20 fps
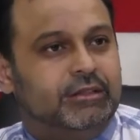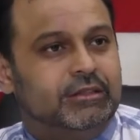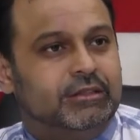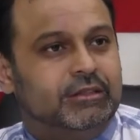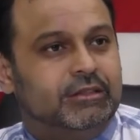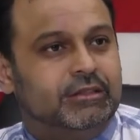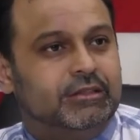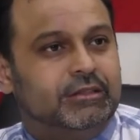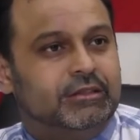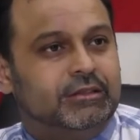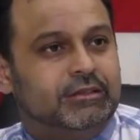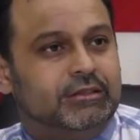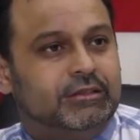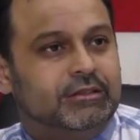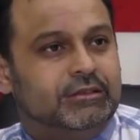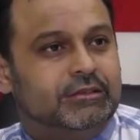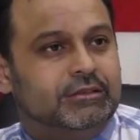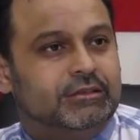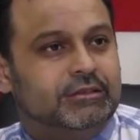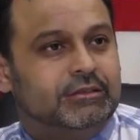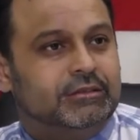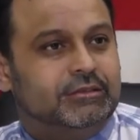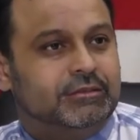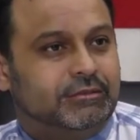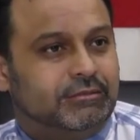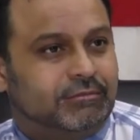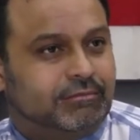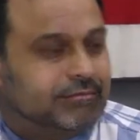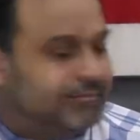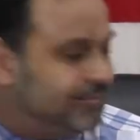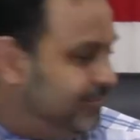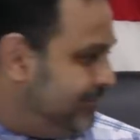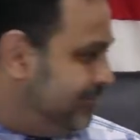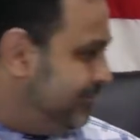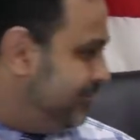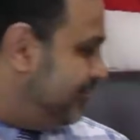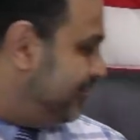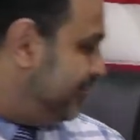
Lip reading: Nothing is said.